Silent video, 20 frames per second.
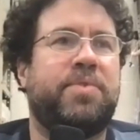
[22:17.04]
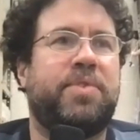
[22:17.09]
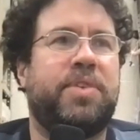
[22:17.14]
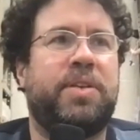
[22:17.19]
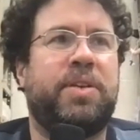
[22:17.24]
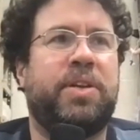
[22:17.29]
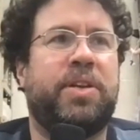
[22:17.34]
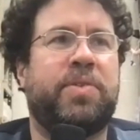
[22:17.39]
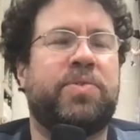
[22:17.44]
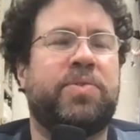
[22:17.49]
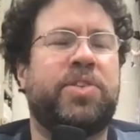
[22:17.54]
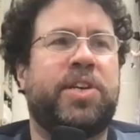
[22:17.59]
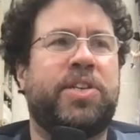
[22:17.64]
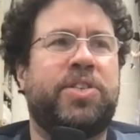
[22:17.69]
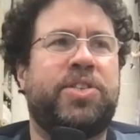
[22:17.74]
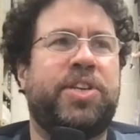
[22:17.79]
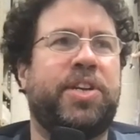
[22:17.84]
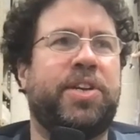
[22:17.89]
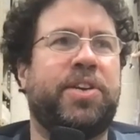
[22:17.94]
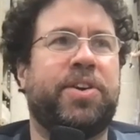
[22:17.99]
you know,
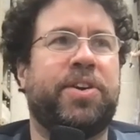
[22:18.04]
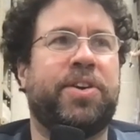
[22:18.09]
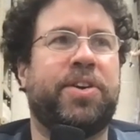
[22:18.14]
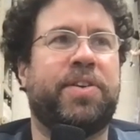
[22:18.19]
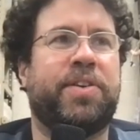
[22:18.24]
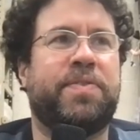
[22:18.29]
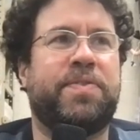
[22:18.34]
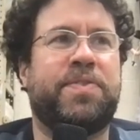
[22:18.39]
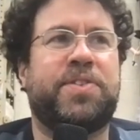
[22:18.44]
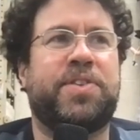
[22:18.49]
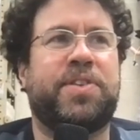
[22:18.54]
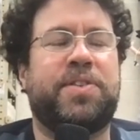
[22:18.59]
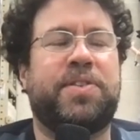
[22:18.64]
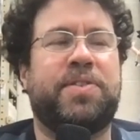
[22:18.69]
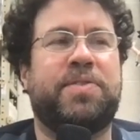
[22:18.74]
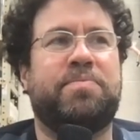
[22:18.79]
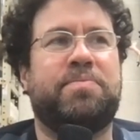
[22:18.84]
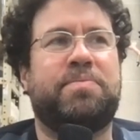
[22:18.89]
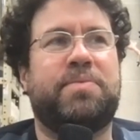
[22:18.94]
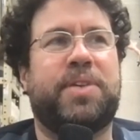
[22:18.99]
touching nerves.
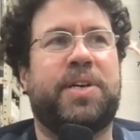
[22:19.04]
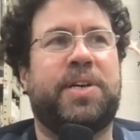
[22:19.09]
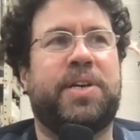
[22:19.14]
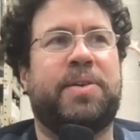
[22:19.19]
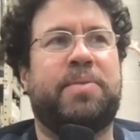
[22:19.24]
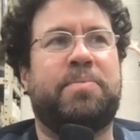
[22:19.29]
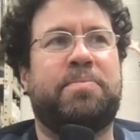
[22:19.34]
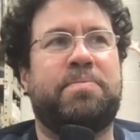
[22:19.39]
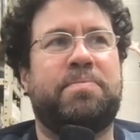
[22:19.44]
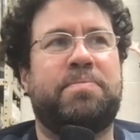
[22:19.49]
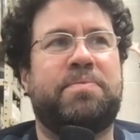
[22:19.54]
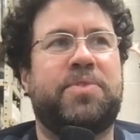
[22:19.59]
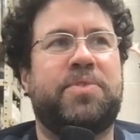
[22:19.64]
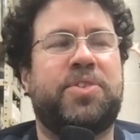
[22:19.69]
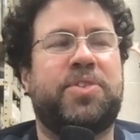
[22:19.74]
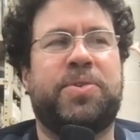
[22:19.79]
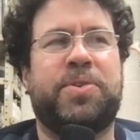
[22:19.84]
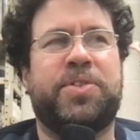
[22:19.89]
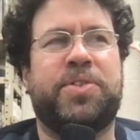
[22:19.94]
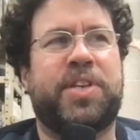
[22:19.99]
And
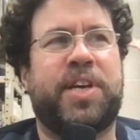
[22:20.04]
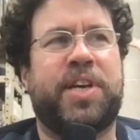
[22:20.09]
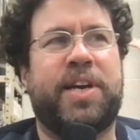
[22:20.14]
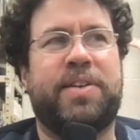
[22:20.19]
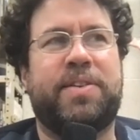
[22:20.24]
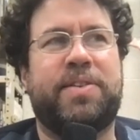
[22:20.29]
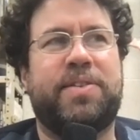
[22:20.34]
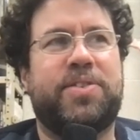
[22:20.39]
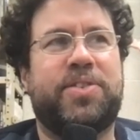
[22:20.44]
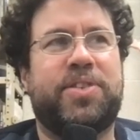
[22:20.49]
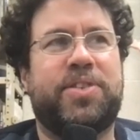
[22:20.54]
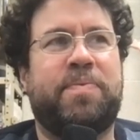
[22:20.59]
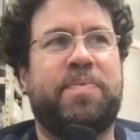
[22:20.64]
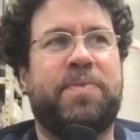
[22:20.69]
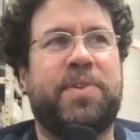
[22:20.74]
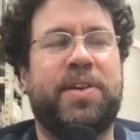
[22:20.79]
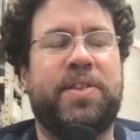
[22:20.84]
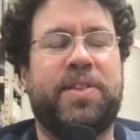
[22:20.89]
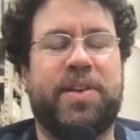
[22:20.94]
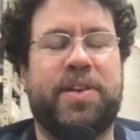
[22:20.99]
so is that
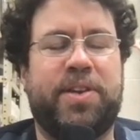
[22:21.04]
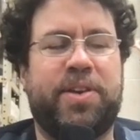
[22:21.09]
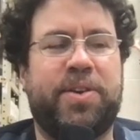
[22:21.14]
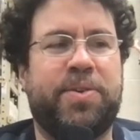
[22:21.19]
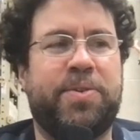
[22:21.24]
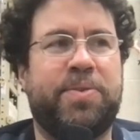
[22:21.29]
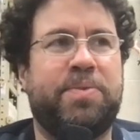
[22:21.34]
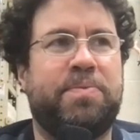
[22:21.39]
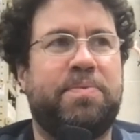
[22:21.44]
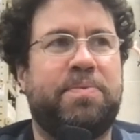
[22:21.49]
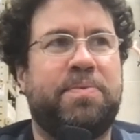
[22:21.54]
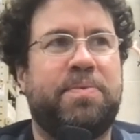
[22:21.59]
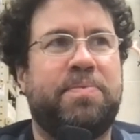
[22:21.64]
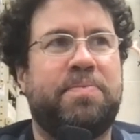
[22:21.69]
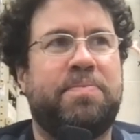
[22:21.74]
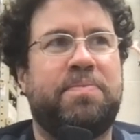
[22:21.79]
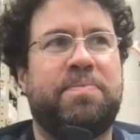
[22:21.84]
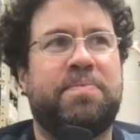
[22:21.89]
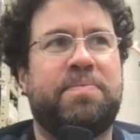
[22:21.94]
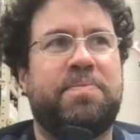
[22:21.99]
something that
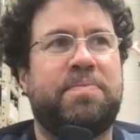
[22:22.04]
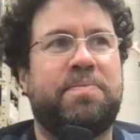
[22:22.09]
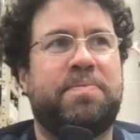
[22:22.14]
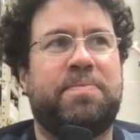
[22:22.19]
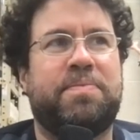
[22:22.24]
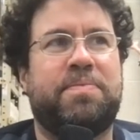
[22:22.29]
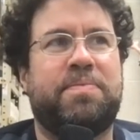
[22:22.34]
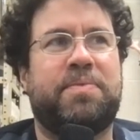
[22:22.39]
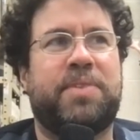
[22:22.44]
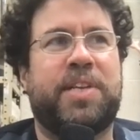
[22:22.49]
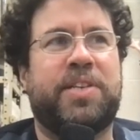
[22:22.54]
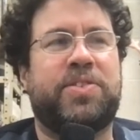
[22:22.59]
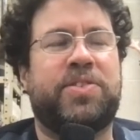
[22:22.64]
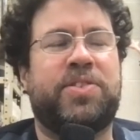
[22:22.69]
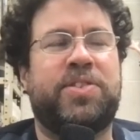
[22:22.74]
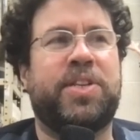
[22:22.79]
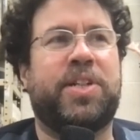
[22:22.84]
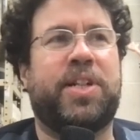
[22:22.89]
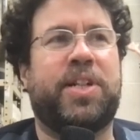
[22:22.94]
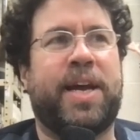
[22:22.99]
that
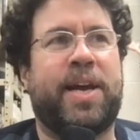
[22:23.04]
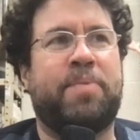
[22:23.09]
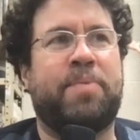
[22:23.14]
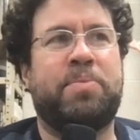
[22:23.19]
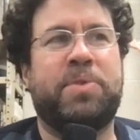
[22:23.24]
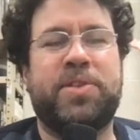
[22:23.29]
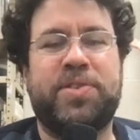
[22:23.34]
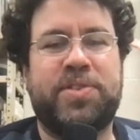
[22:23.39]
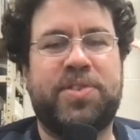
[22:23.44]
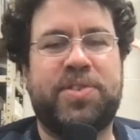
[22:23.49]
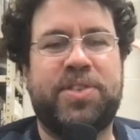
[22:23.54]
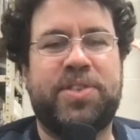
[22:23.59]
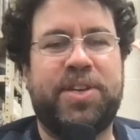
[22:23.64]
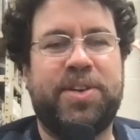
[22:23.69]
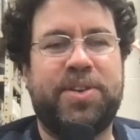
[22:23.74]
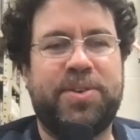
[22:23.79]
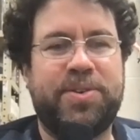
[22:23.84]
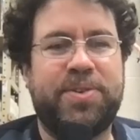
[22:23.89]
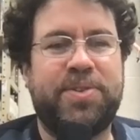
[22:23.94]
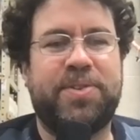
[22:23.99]
still happens to
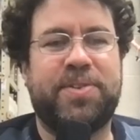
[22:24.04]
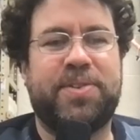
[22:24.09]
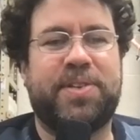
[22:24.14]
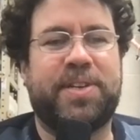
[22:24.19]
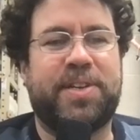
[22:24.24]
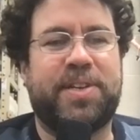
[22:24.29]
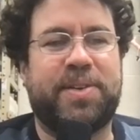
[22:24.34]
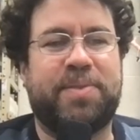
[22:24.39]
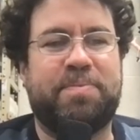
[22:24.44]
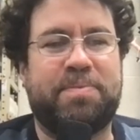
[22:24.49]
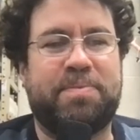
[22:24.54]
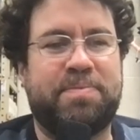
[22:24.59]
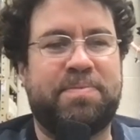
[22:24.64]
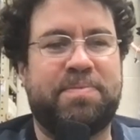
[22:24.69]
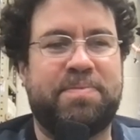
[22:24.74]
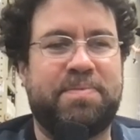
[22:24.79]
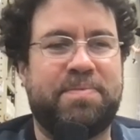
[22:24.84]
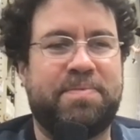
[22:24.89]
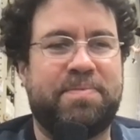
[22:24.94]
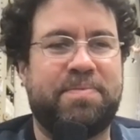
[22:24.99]
you?
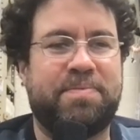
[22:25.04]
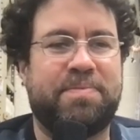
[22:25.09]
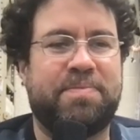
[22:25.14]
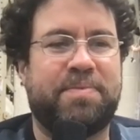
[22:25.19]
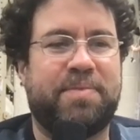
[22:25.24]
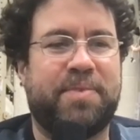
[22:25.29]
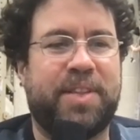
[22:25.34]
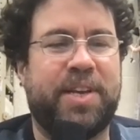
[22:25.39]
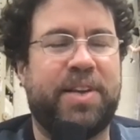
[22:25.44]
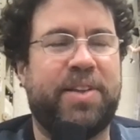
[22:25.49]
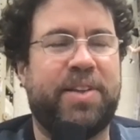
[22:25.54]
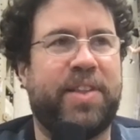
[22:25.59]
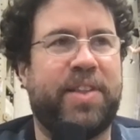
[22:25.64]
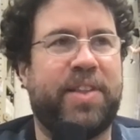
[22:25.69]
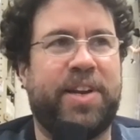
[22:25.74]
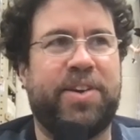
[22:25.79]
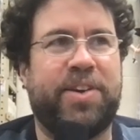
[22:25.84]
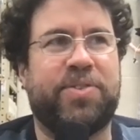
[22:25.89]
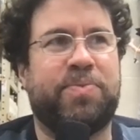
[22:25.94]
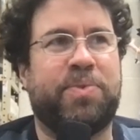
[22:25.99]

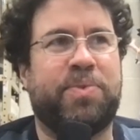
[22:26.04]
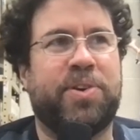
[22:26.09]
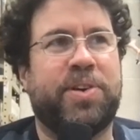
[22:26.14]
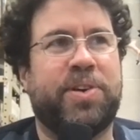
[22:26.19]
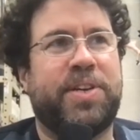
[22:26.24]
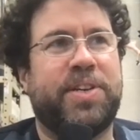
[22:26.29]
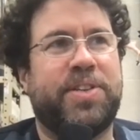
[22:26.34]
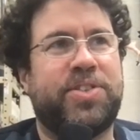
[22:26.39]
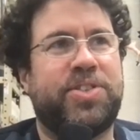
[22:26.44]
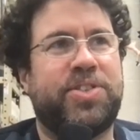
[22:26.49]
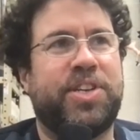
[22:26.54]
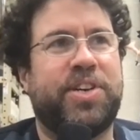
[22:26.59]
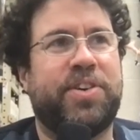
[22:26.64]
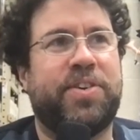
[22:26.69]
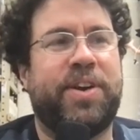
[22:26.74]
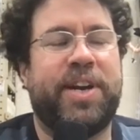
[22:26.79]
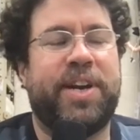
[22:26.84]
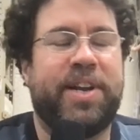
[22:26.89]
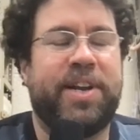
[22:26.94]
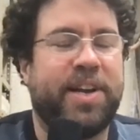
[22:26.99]
That your work is
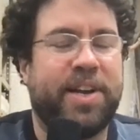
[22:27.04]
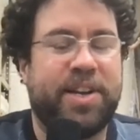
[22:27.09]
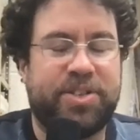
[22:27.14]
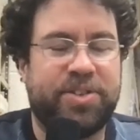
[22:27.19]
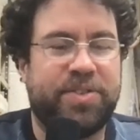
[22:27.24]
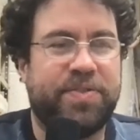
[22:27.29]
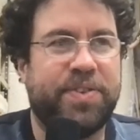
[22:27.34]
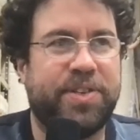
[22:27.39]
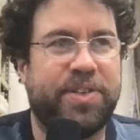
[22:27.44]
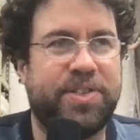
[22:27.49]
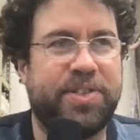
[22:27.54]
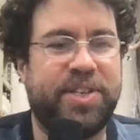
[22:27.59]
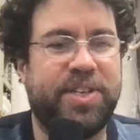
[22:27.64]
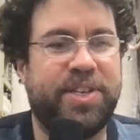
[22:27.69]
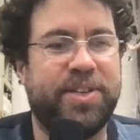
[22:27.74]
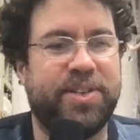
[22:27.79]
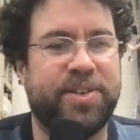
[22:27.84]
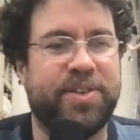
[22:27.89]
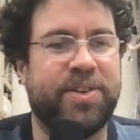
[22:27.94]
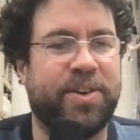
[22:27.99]
generating
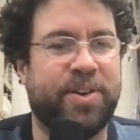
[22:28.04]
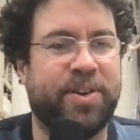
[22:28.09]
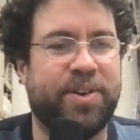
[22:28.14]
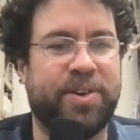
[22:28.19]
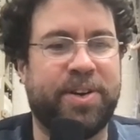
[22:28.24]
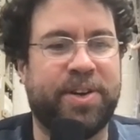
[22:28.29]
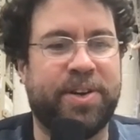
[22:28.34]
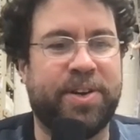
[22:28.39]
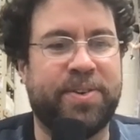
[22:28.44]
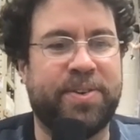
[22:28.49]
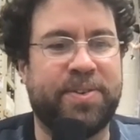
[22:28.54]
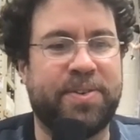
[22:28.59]
controversy, or no?